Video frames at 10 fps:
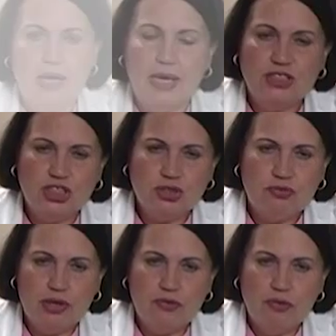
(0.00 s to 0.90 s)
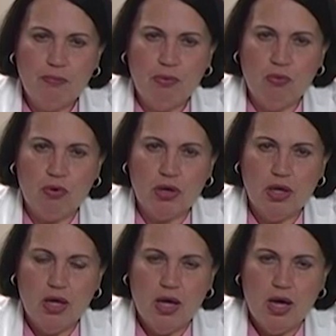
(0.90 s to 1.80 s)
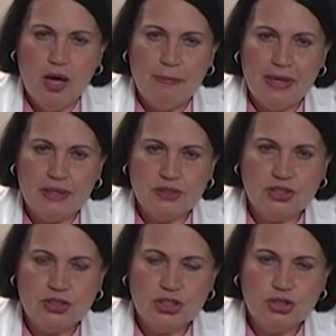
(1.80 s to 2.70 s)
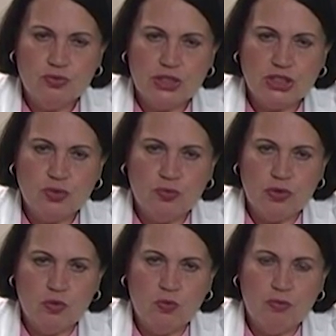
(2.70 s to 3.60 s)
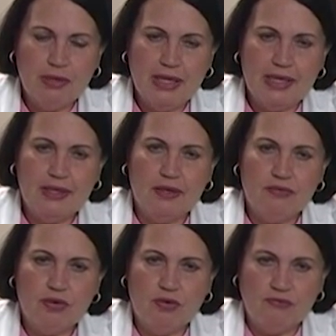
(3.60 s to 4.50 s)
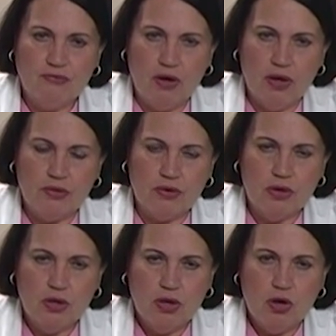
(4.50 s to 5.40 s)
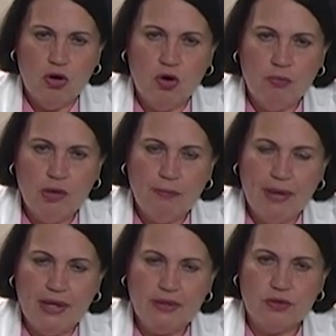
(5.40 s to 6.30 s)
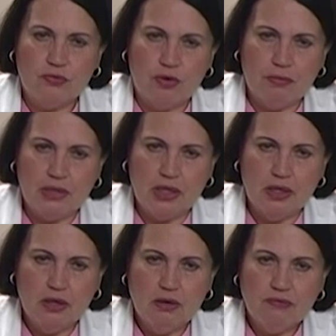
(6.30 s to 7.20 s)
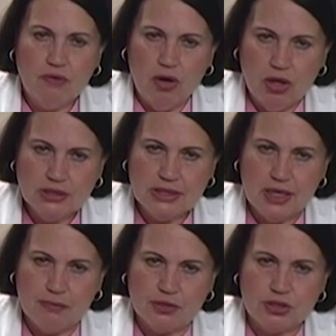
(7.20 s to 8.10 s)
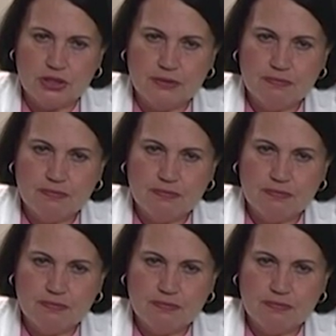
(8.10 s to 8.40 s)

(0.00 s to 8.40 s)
I just read a report about a situation where a woman had given her father a homeopathic remedy for Alzheimer's.